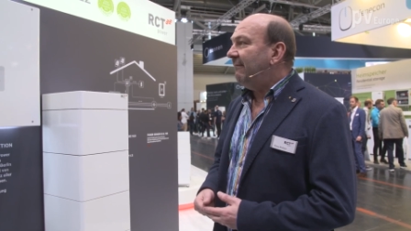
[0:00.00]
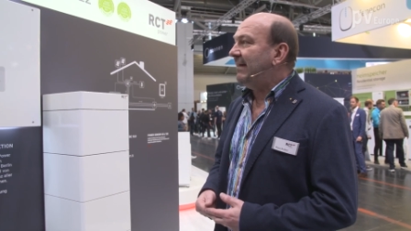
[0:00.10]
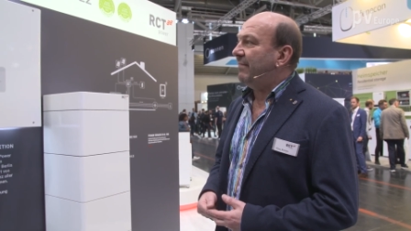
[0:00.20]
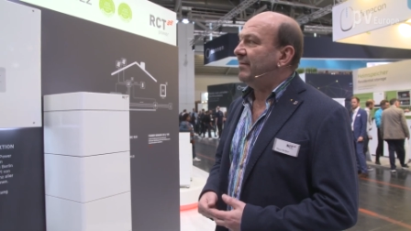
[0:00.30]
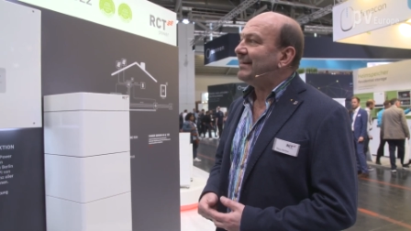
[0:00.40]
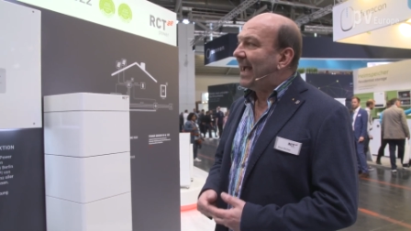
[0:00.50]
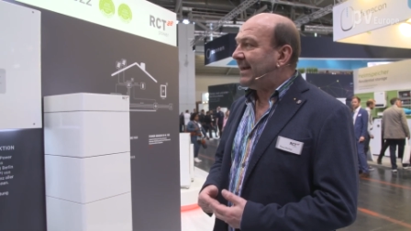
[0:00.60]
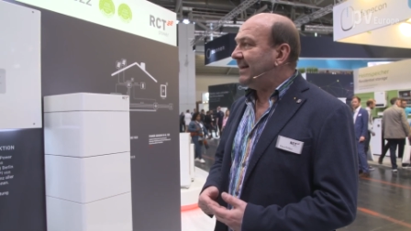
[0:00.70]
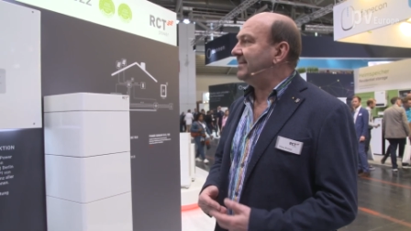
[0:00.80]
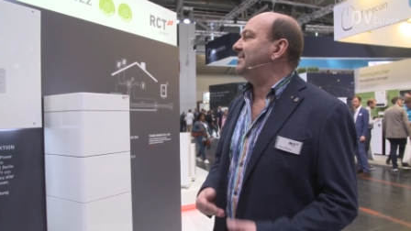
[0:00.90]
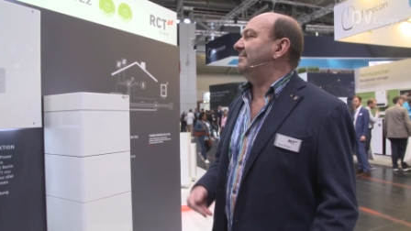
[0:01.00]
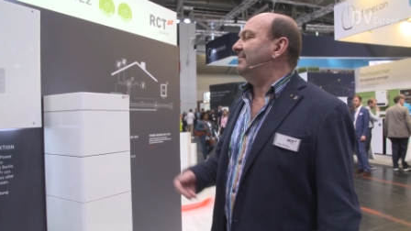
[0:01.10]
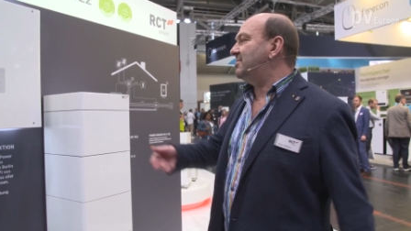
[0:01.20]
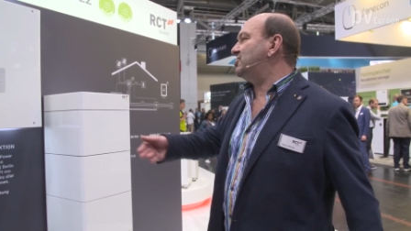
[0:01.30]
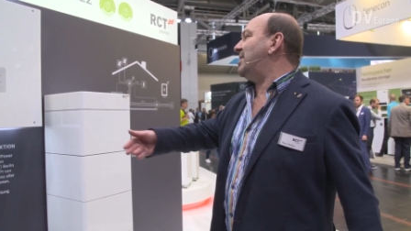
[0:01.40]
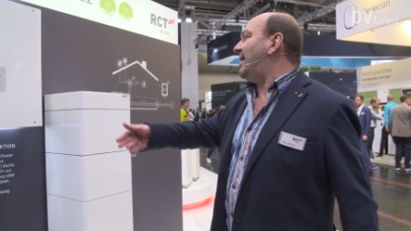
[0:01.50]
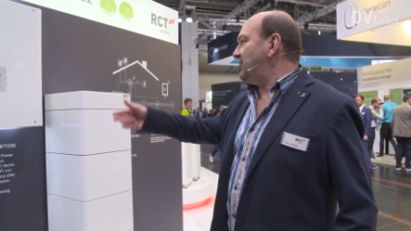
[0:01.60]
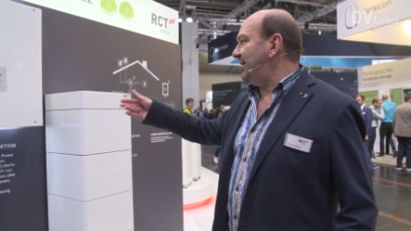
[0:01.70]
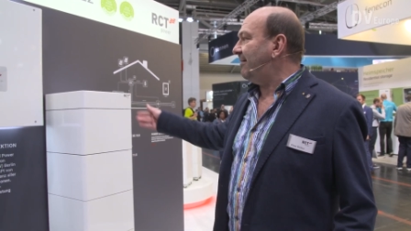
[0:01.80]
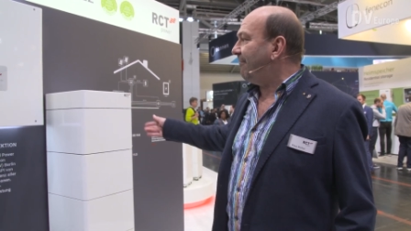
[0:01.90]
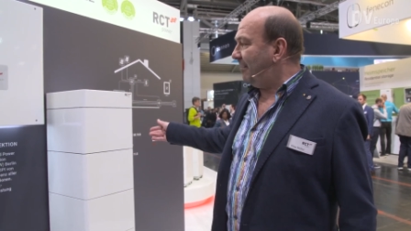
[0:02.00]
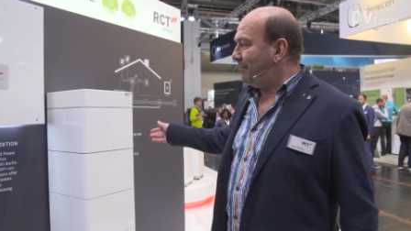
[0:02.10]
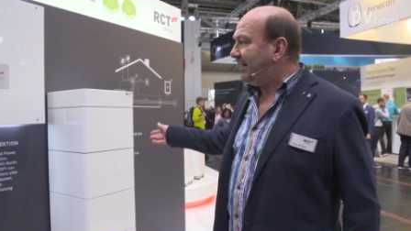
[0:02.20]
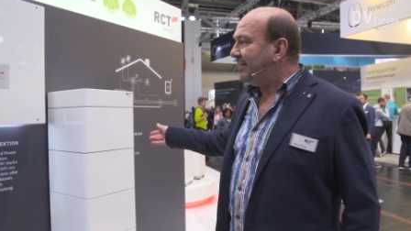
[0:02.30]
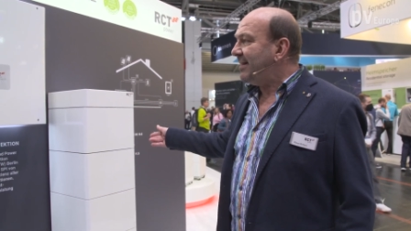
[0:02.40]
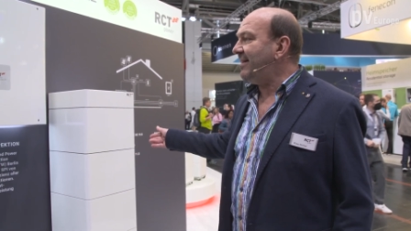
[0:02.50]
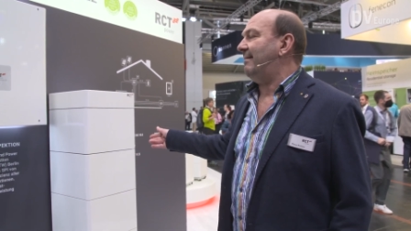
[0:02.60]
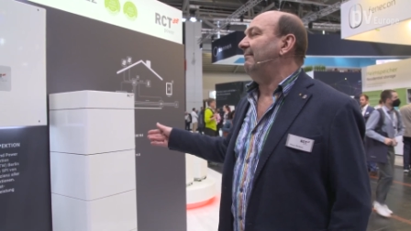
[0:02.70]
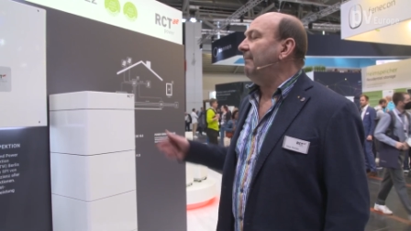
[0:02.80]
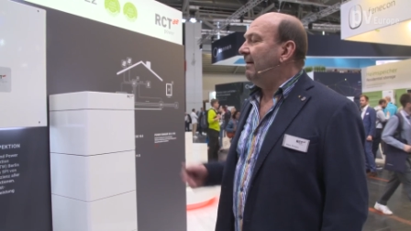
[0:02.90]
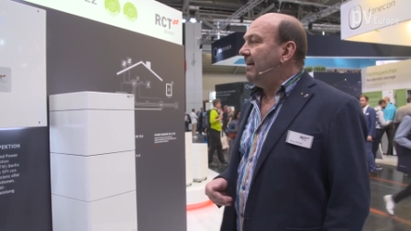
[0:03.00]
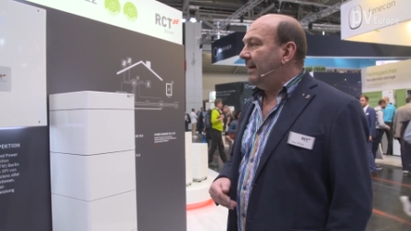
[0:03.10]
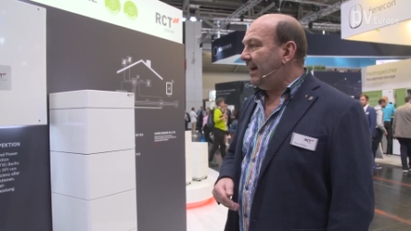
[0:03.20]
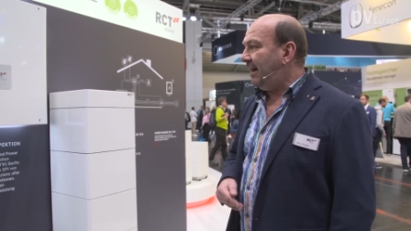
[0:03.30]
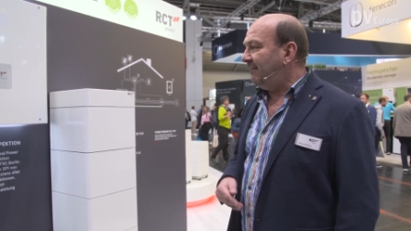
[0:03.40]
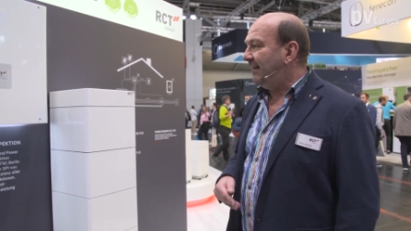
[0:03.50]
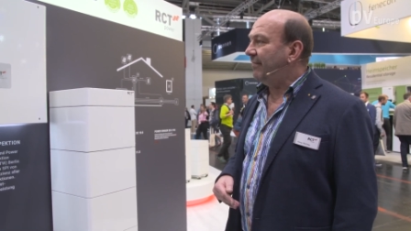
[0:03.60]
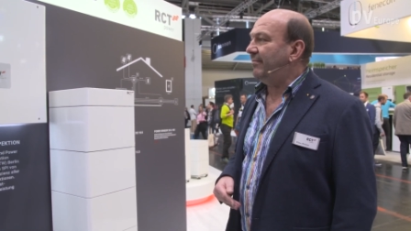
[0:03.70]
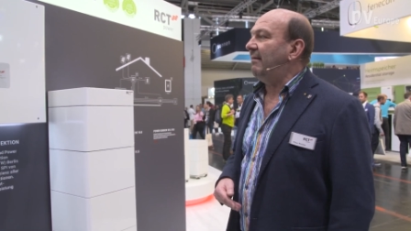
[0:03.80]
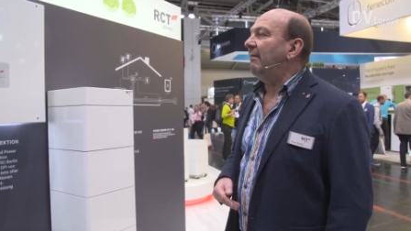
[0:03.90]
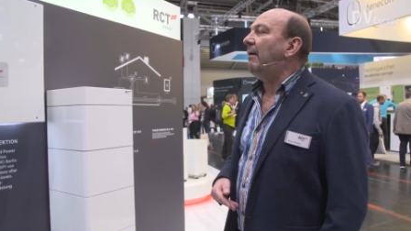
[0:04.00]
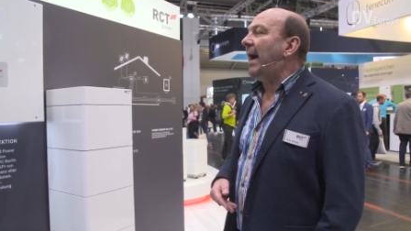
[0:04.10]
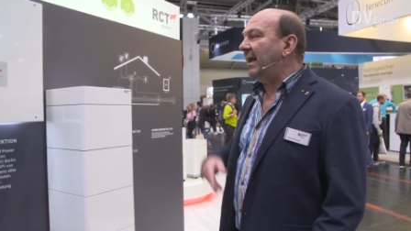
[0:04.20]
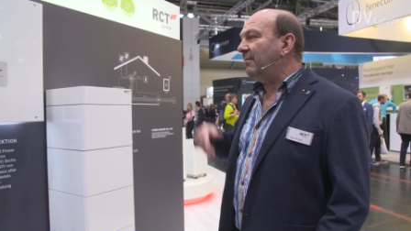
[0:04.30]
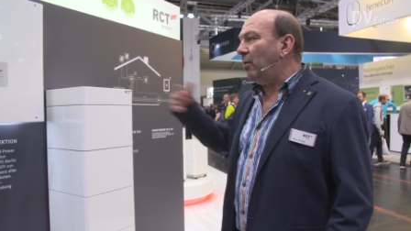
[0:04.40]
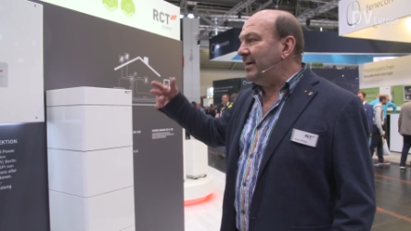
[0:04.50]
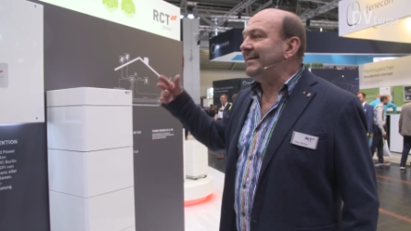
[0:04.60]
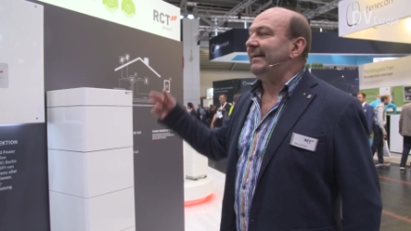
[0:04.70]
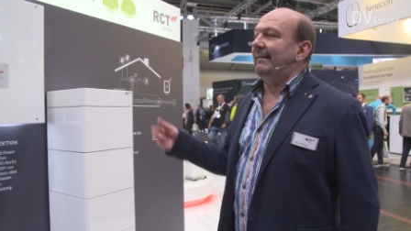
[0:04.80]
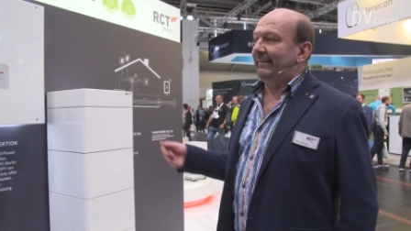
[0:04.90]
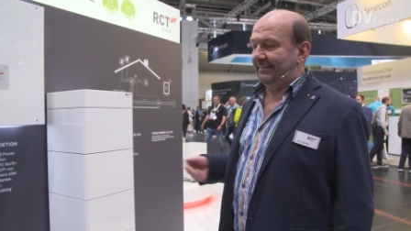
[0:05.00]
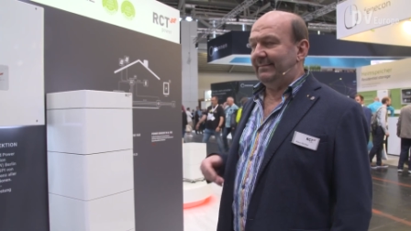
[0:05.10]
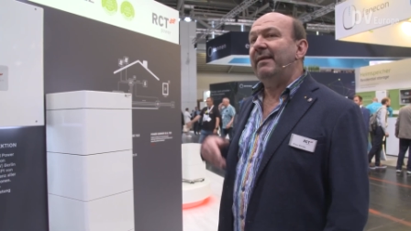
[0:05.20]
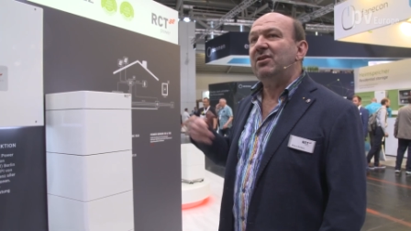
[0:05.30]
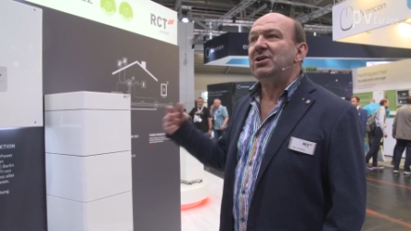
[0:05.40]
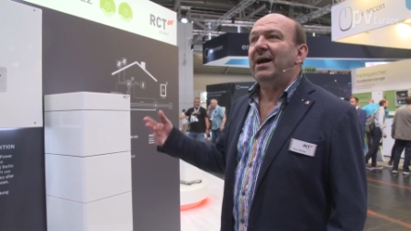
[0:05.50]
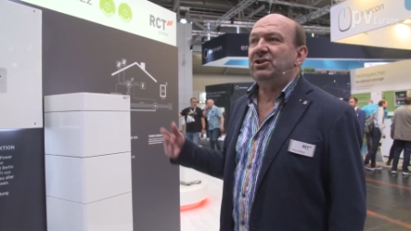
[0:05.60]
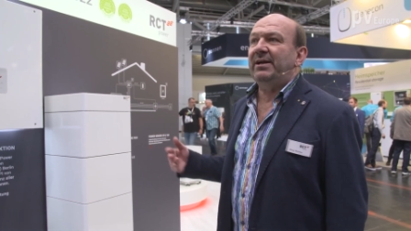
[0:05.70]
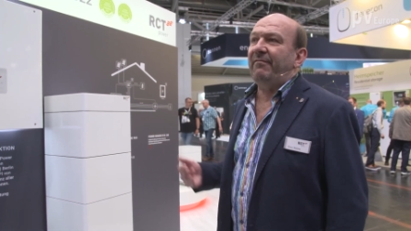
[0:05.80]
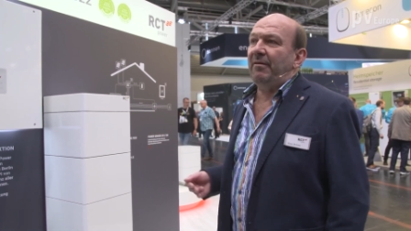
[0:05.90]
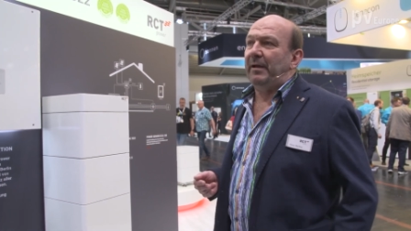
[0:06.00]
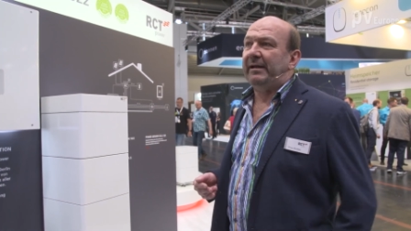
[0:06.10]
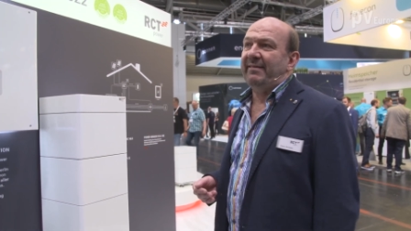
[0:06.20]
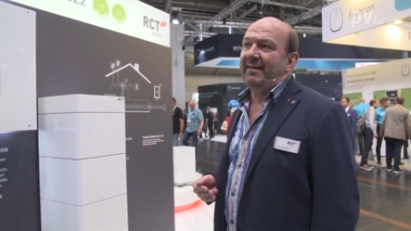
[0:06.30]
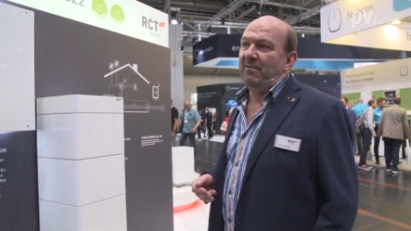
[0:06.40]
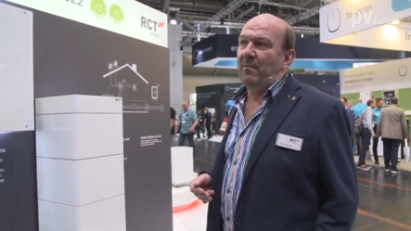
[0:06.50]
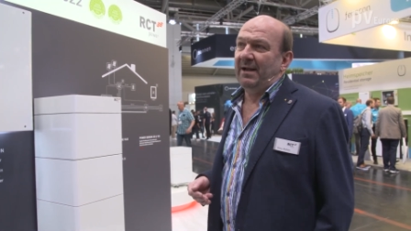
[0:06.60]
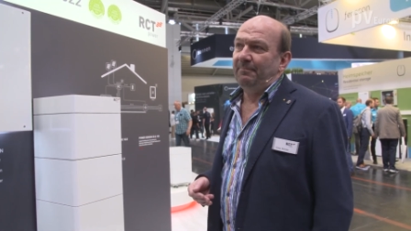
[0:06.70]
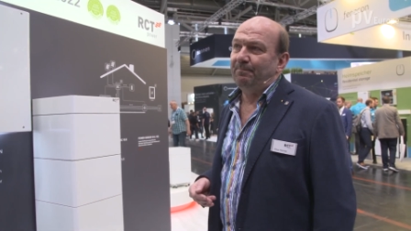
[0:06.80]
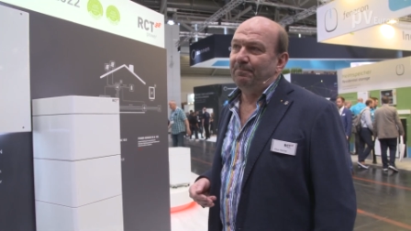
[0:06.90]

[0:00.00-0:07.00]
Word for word: We have a direct charging of the batteries and we have a high quality discharging of the batteries as well.